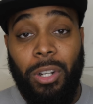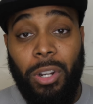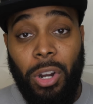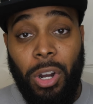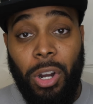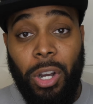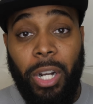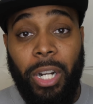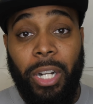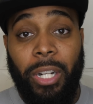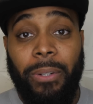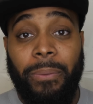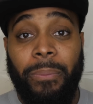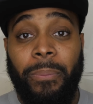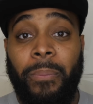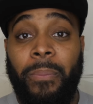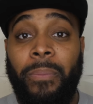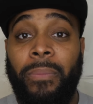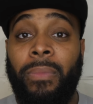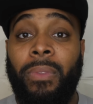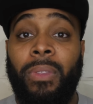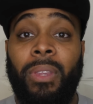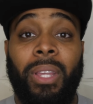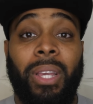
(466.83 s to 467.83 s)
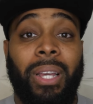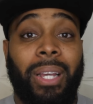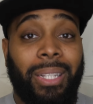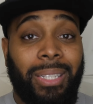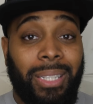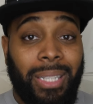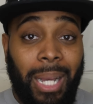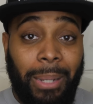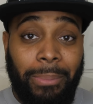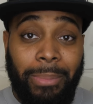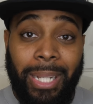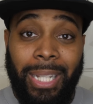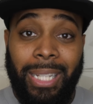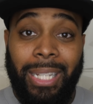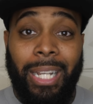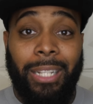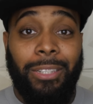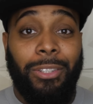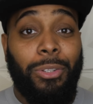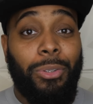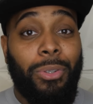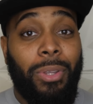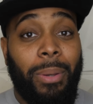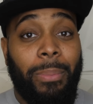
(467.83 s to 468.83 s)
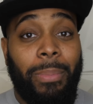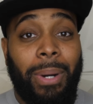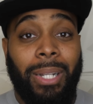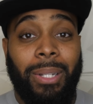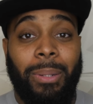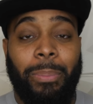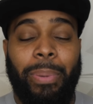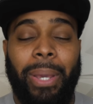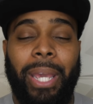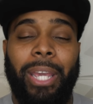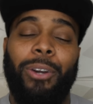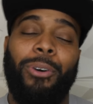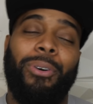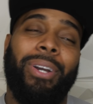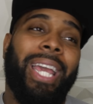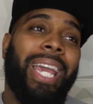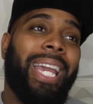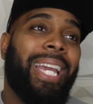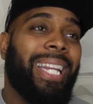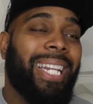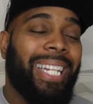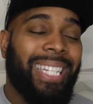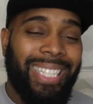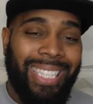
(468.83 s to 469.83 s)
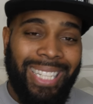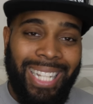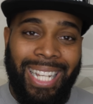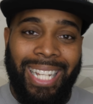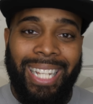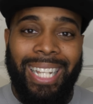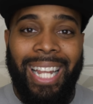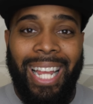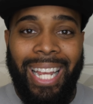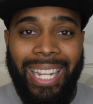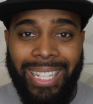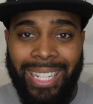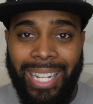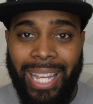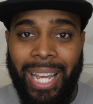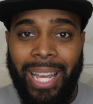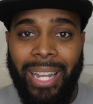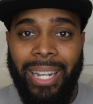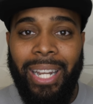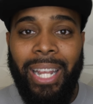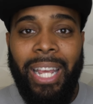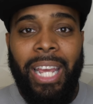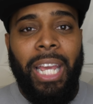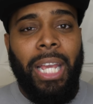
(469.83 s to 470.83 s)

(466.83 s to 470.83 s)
Carter, it's time to get that tooth about the paint. Okay, he didn't say it like that.